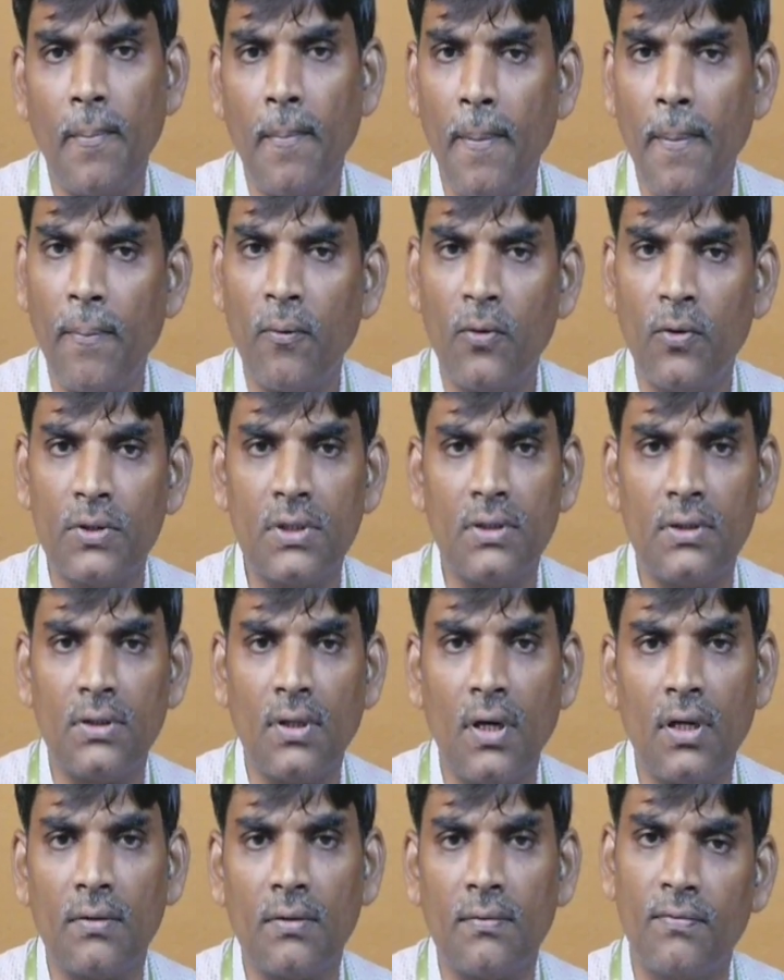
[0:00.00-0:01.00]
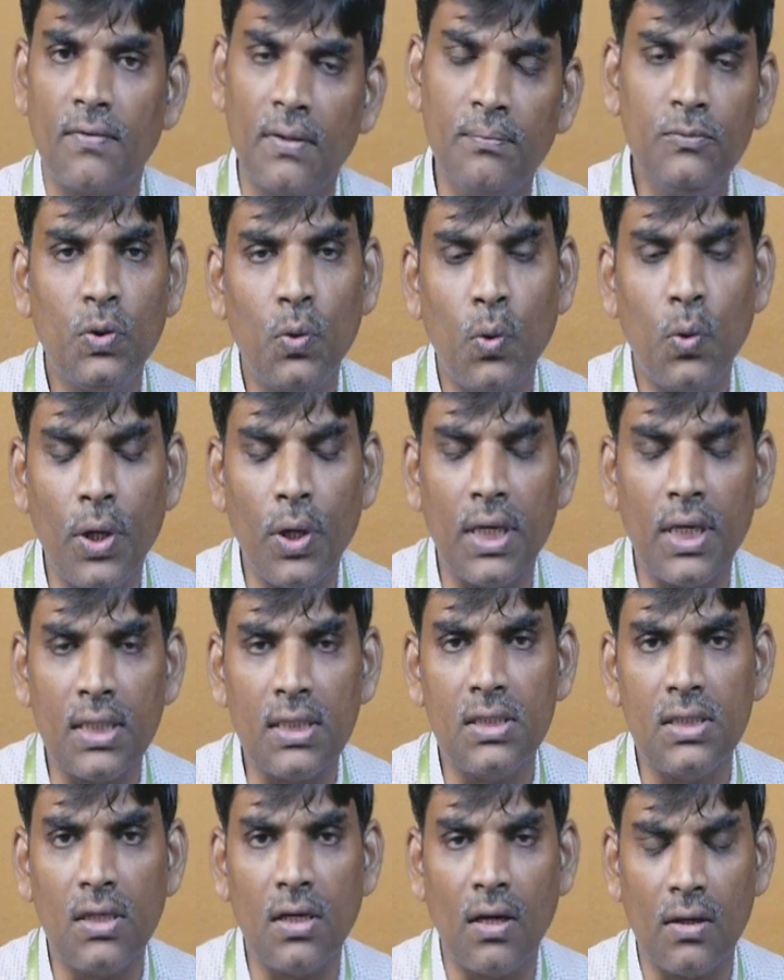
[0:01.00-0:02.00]
force and torque from
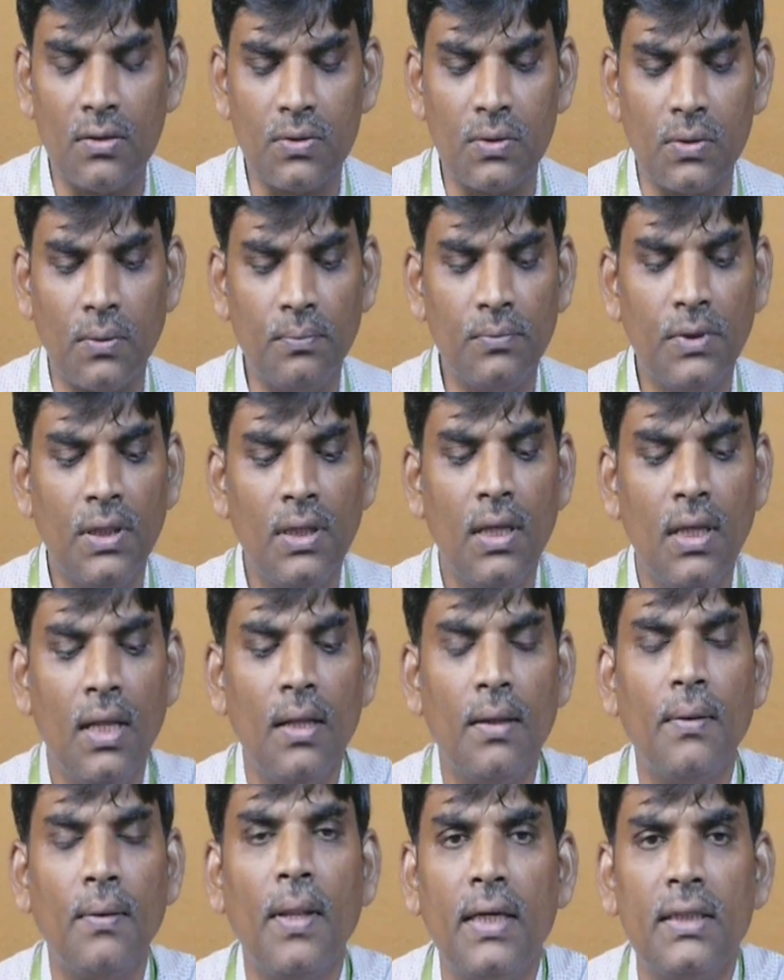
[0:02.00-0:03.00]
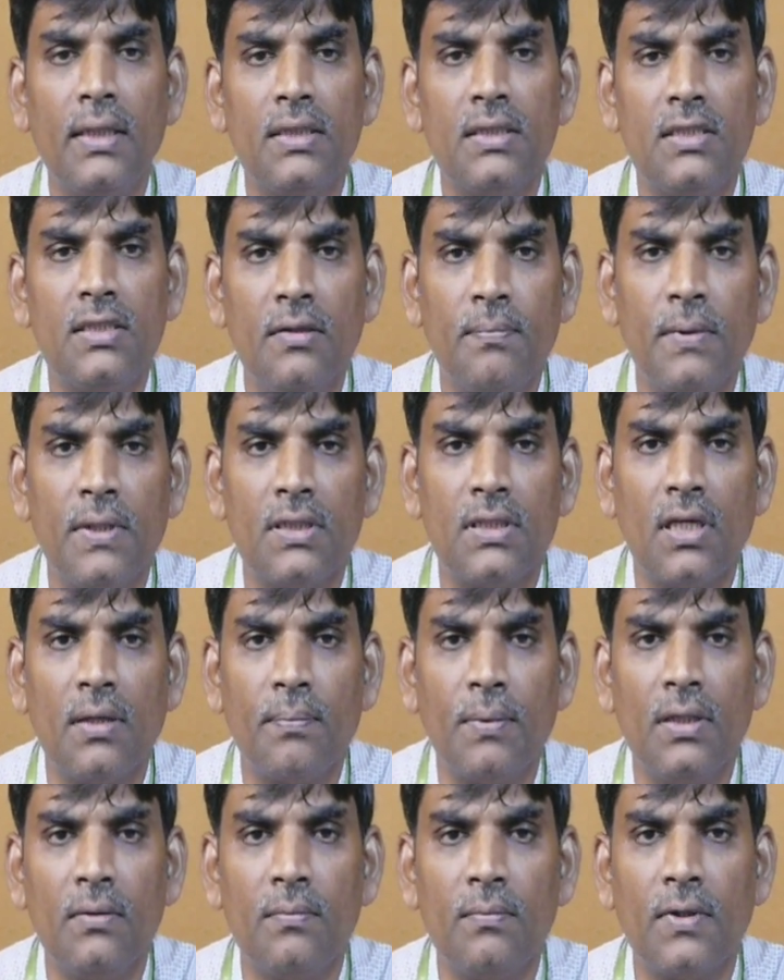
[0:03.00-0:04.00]
coenergy also. That is depends
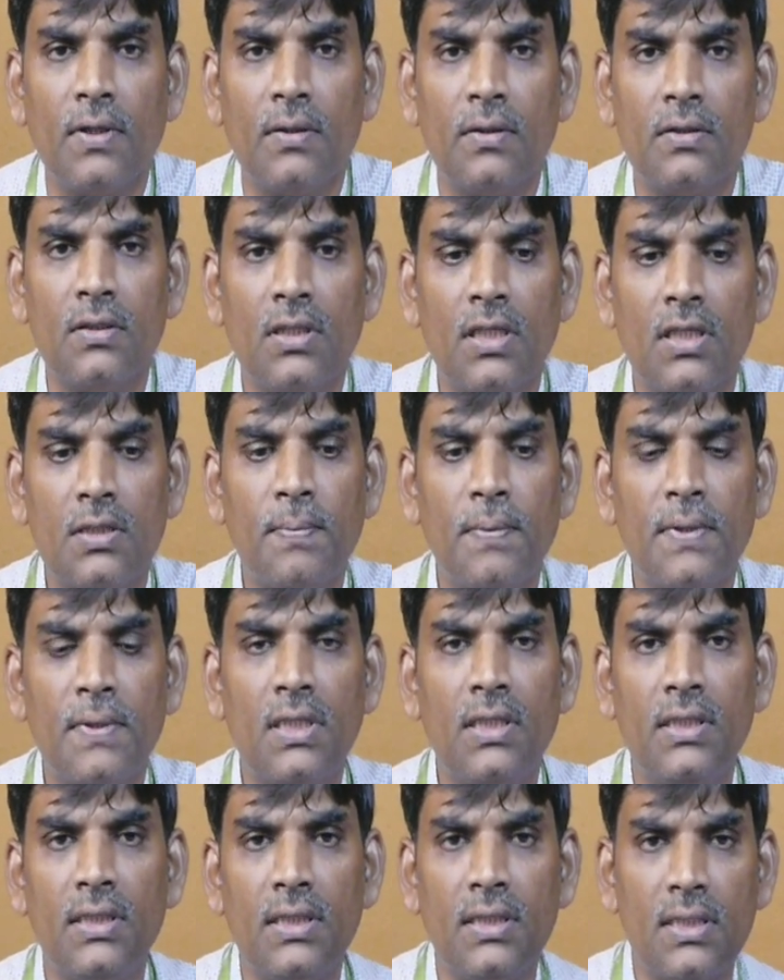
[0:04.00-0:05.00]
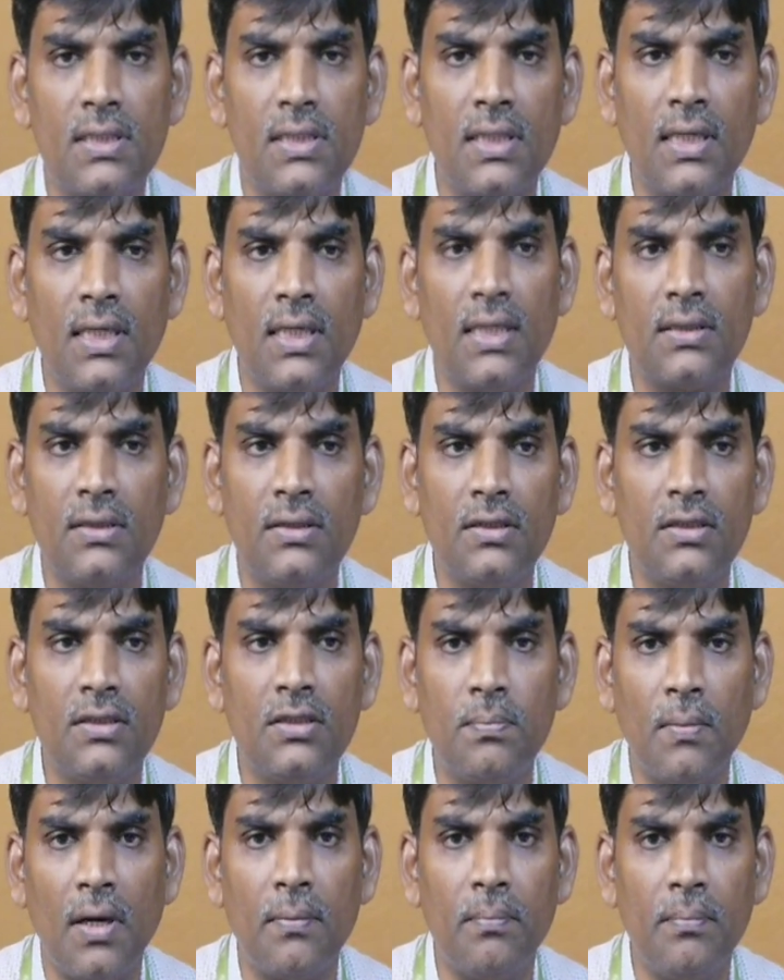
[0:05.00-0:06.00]
upon the, especially it is the single excited,
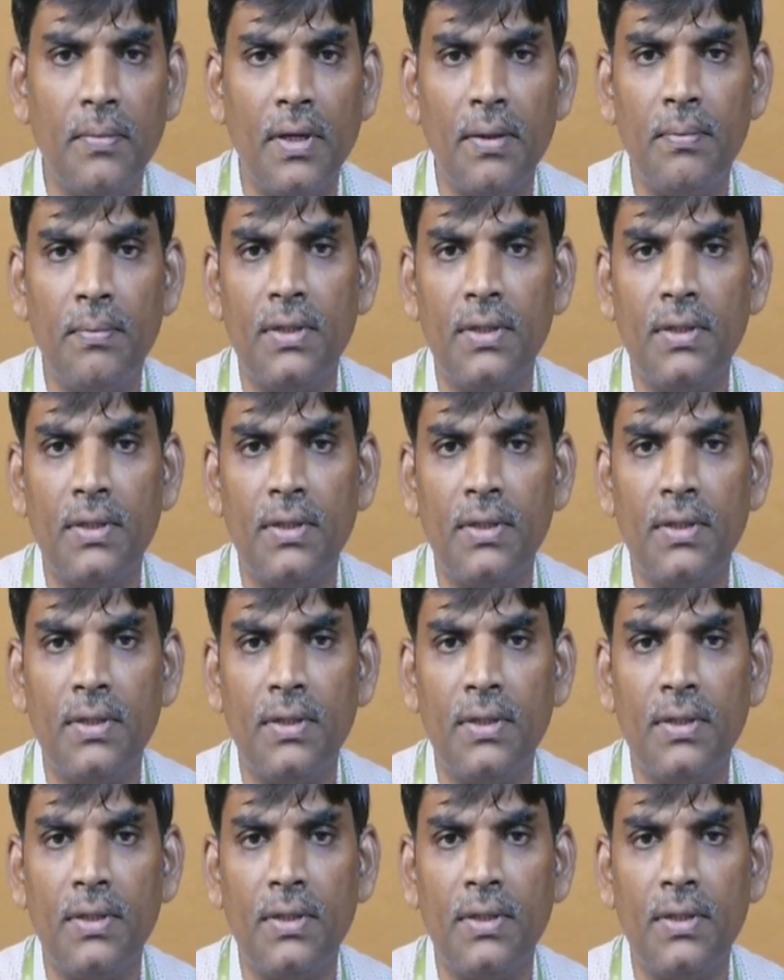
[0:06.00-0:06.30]
maybe